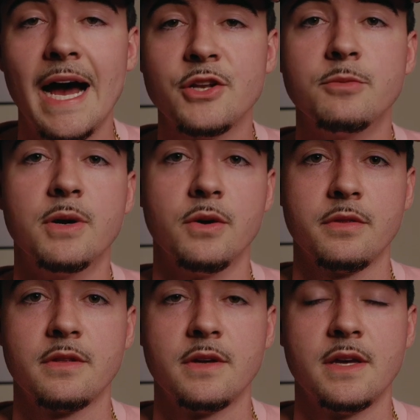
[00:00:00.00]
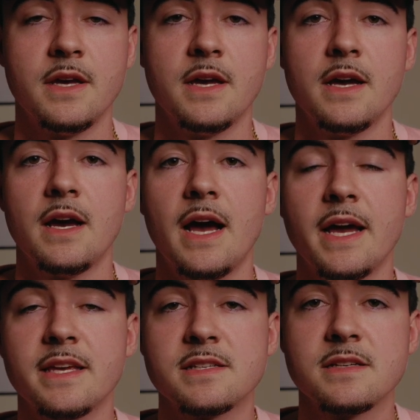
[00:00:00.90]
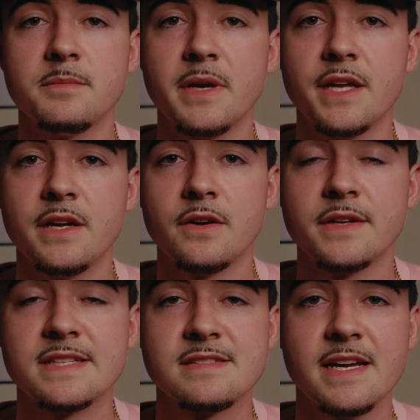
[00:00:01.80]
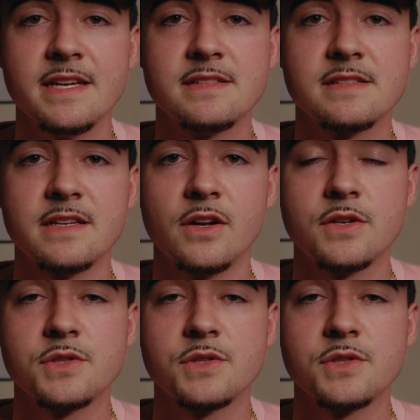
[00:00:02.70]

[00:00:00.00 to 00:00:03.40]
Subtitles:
I do both. I get some made here in the States and